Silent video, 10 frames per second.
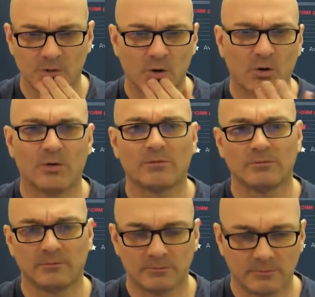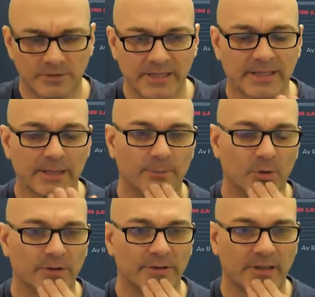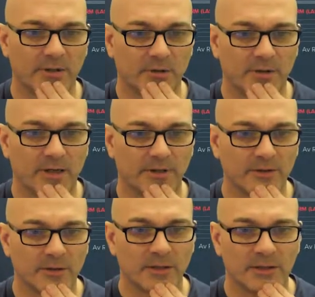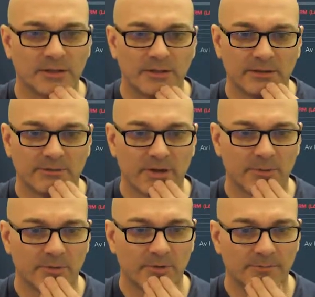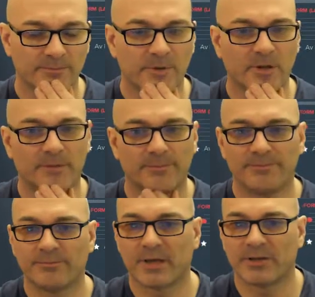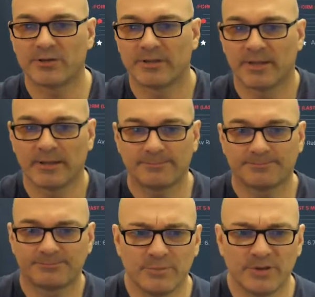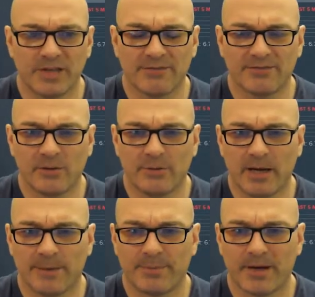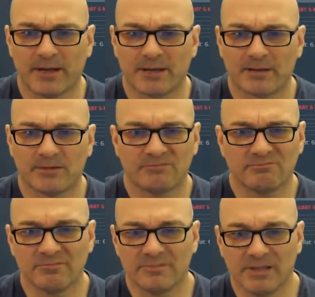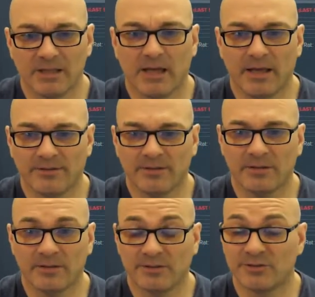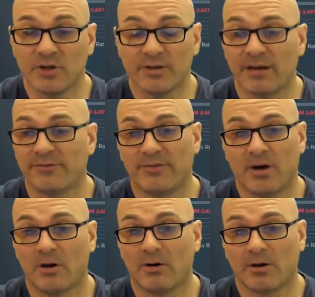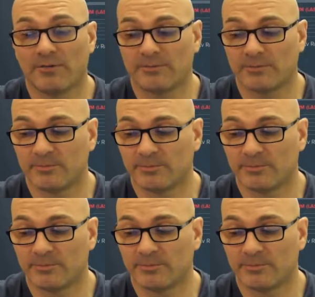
or Nicky Butt did, or our development um, manager did. But yeah, for a right back, I think he's not that far off